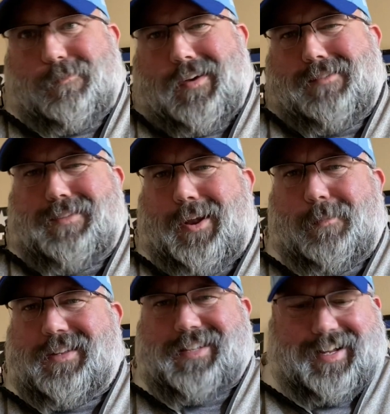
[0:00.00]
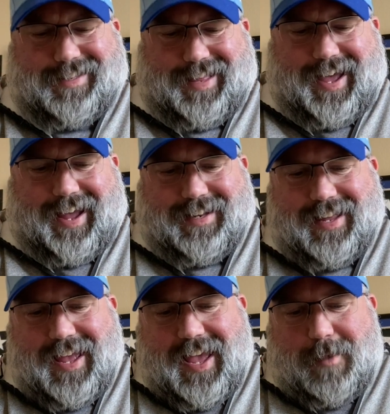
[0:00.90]
But, you know, besides that,
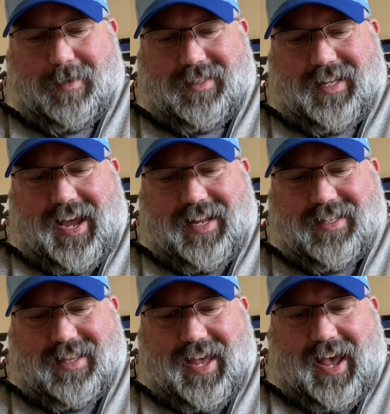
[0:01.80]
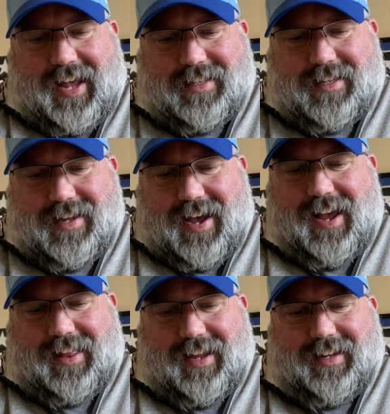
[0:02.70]
besides that, I
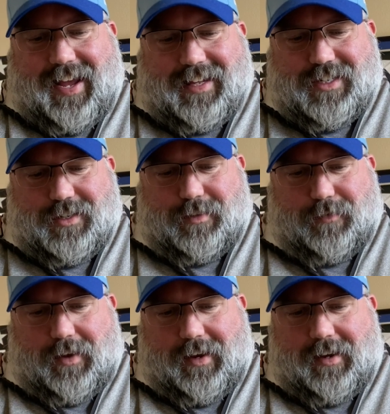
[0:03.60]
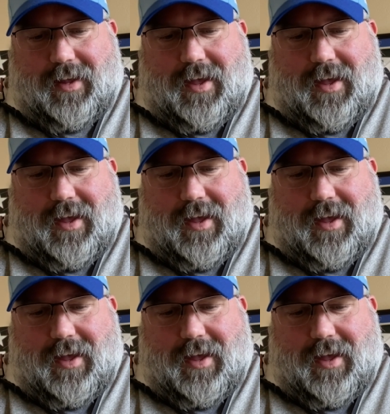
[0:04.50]
like cats just fine.